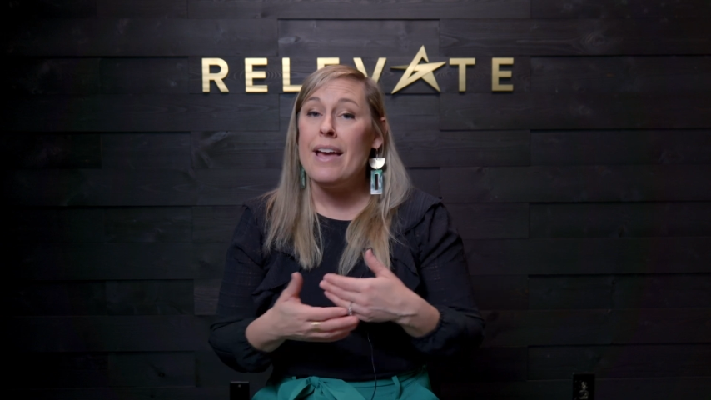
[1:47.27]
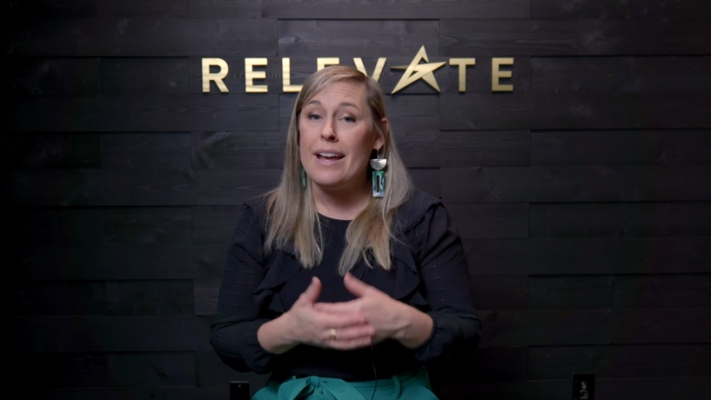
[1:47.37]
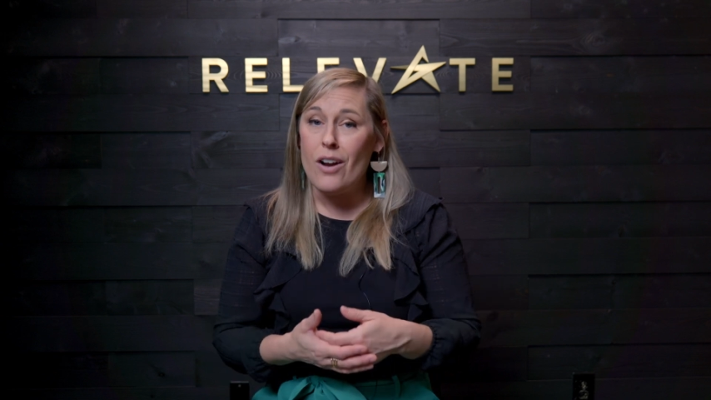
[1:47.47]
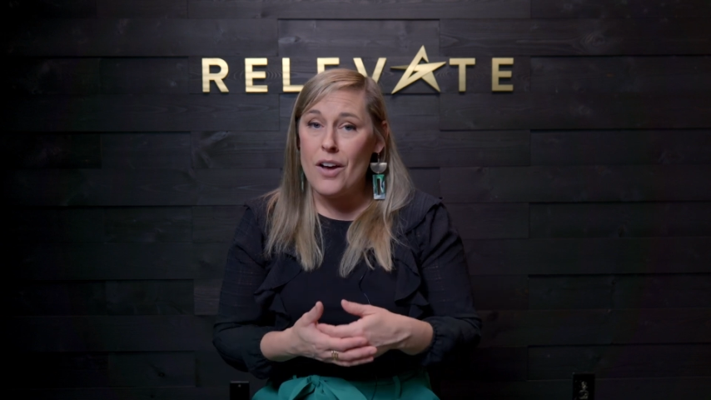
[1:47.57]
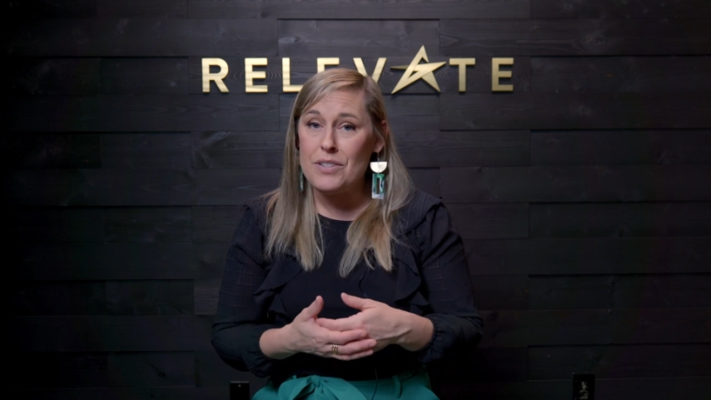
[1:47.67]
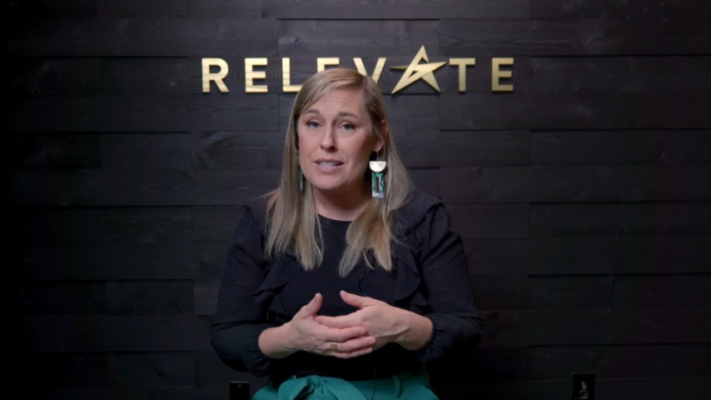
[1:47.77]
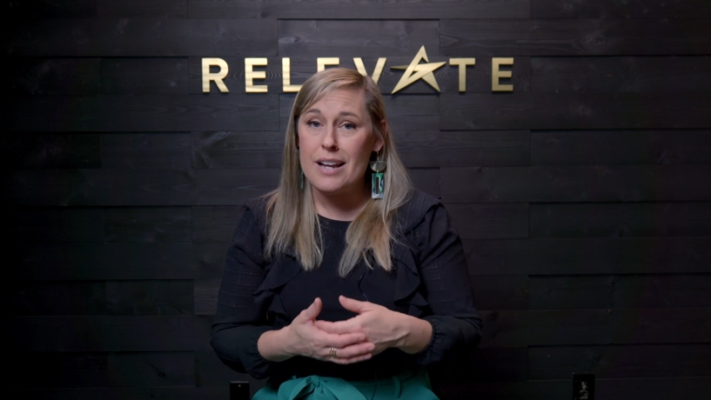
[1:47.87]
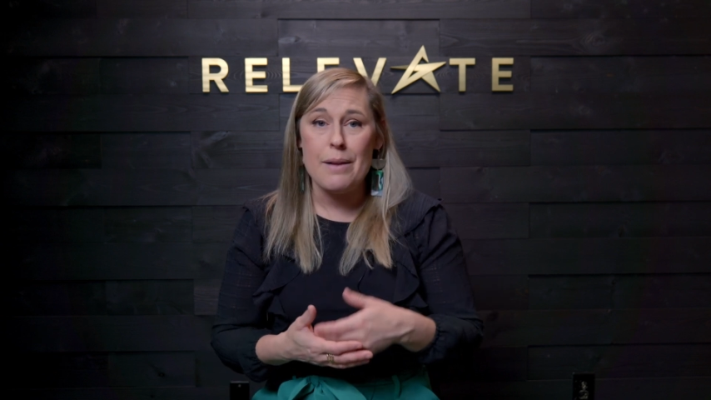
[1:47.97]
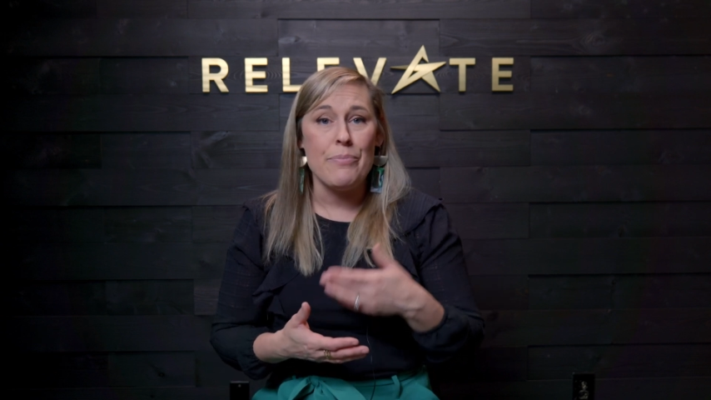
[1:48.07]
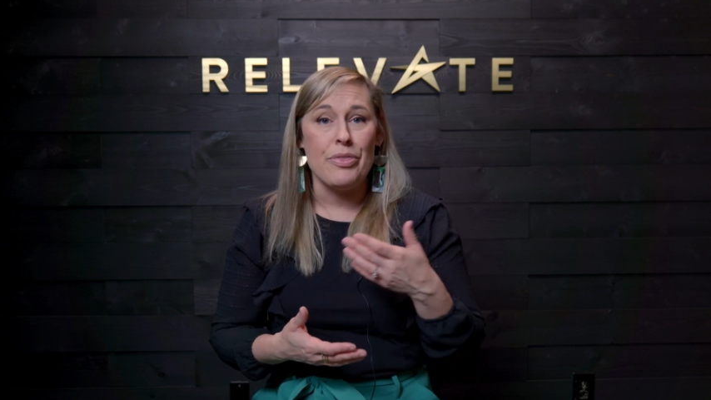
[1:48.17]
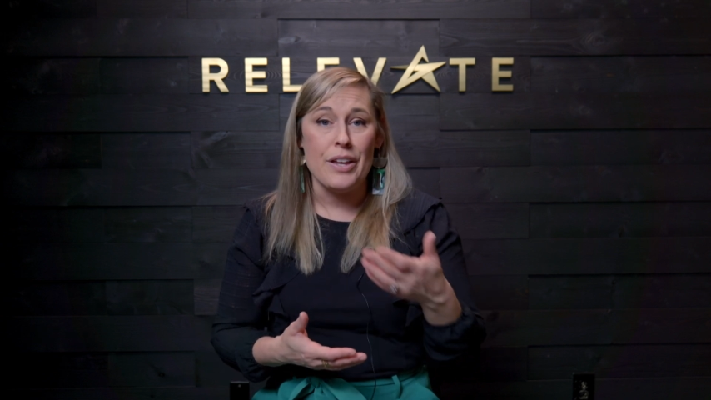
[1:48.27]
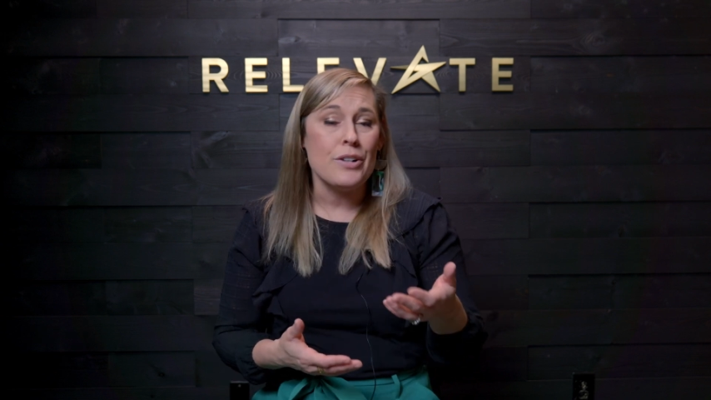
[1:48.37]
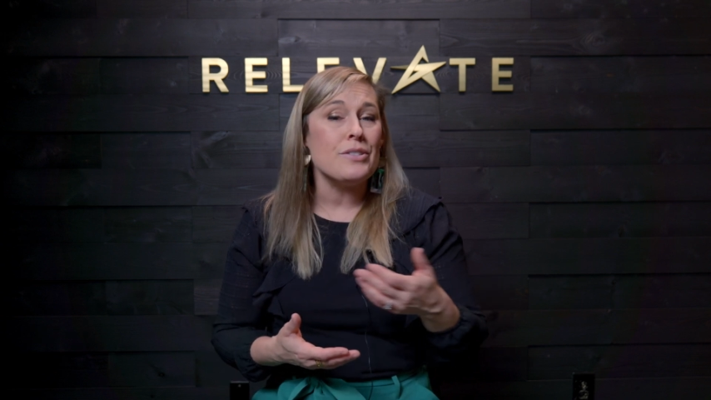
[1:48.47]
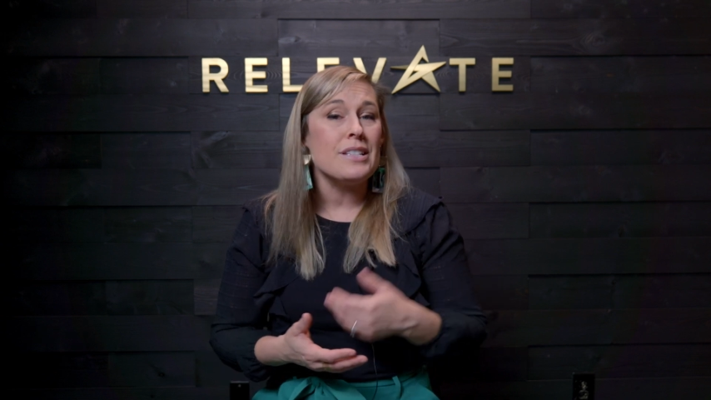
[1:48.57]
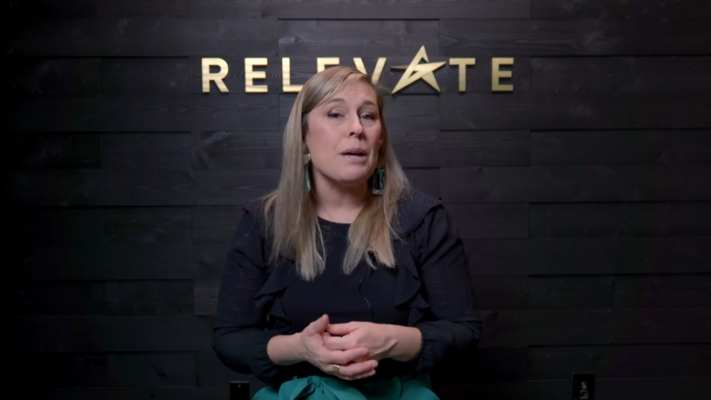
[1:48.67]
And oftentimes,
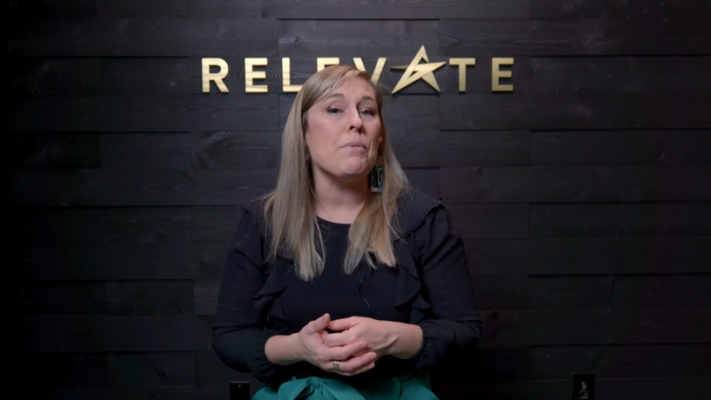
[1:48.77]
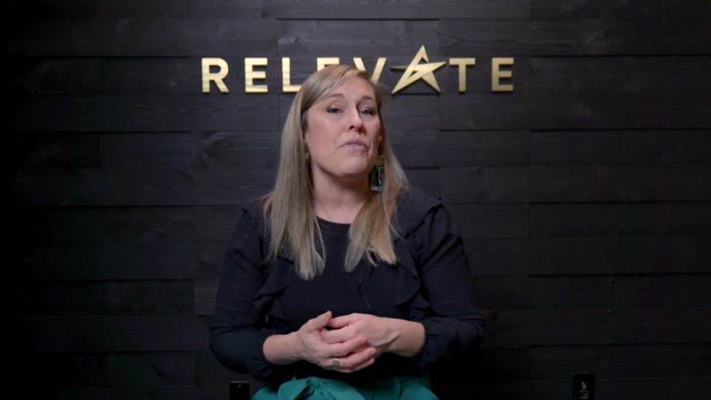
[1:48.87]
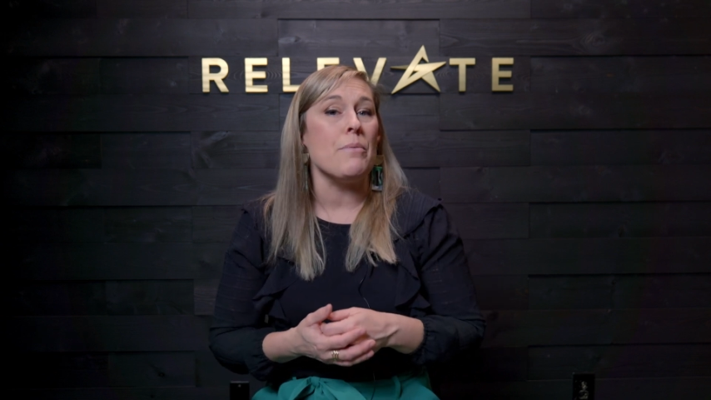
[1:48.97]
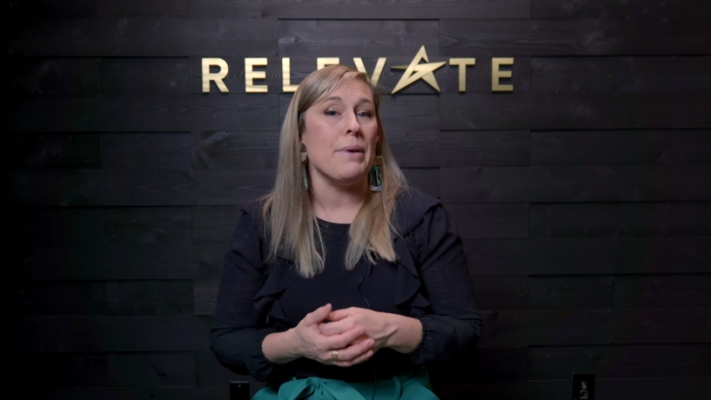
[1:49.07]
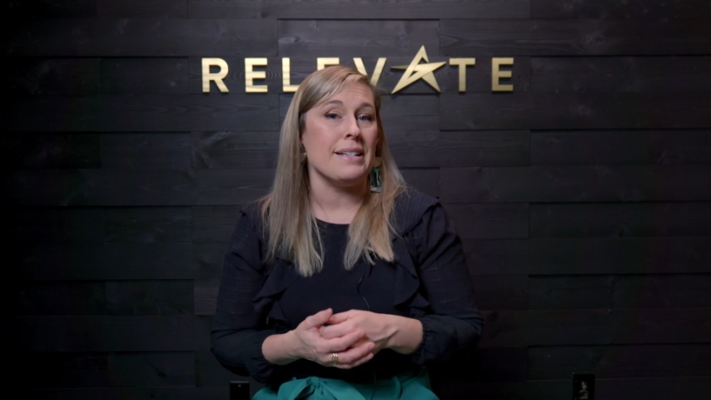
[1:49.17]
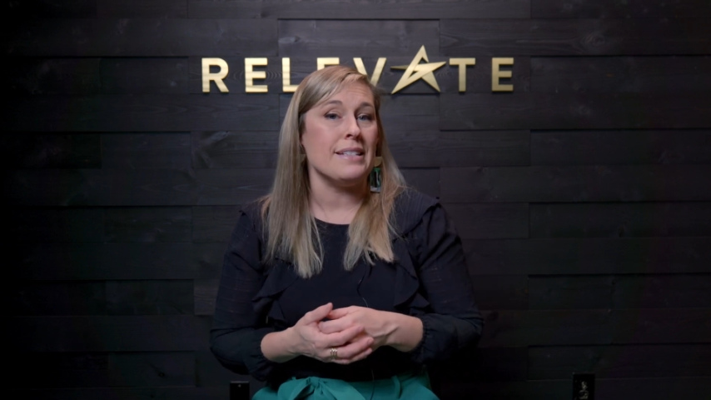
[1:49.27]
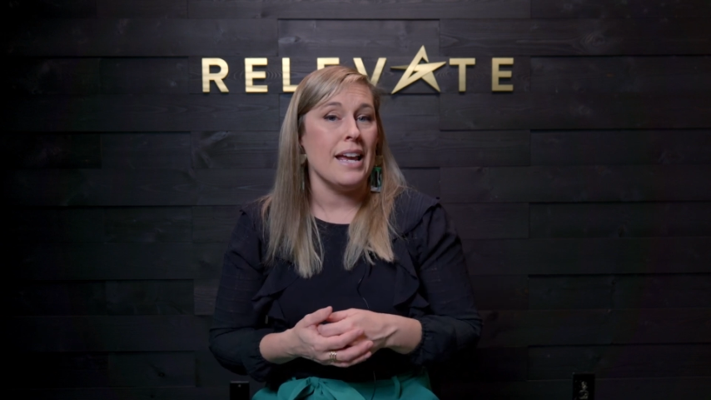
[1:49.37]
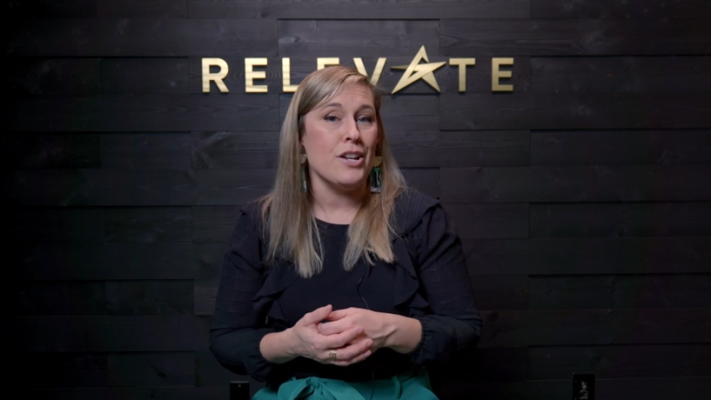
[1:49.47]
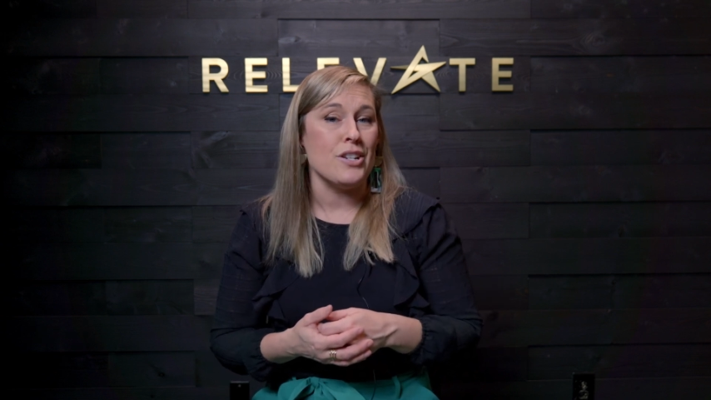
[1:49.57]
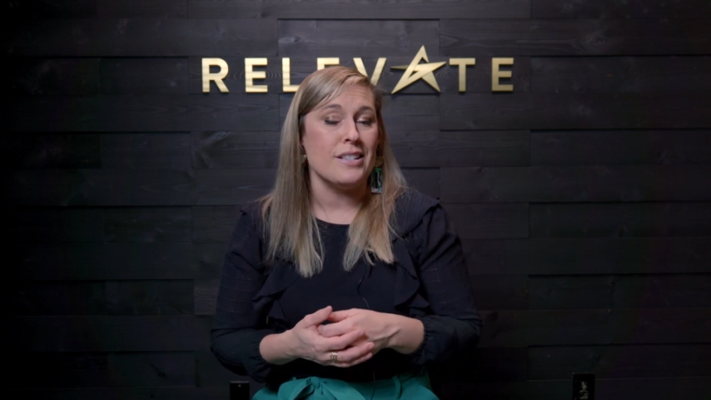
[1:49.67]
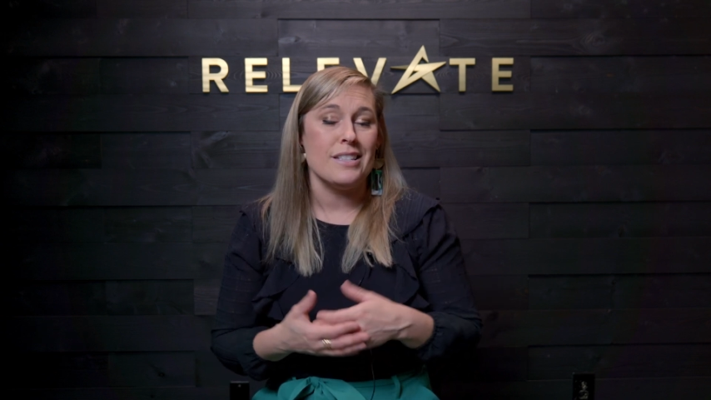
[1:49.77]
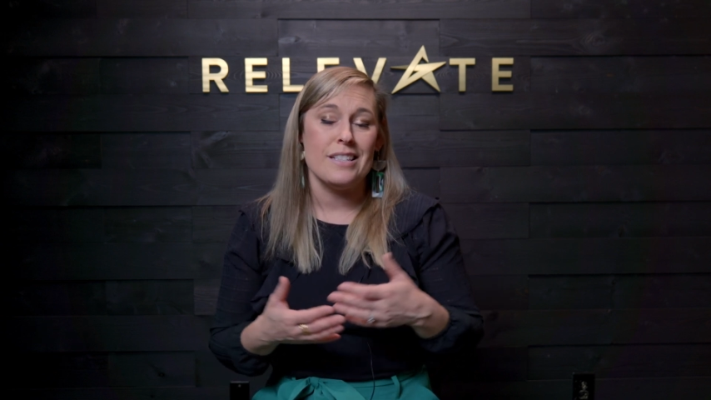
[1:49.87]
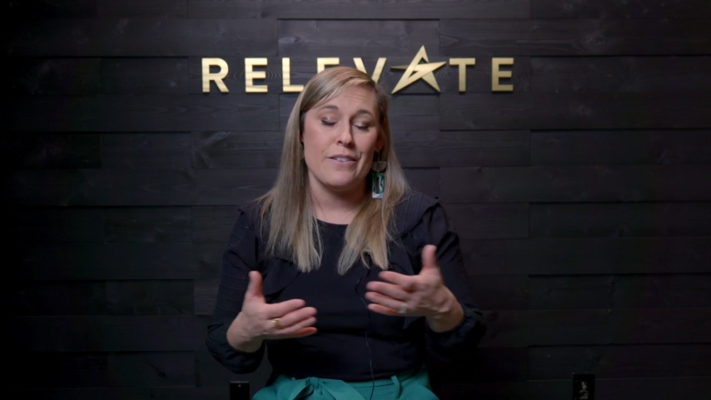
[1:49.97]
they're some of the best agents,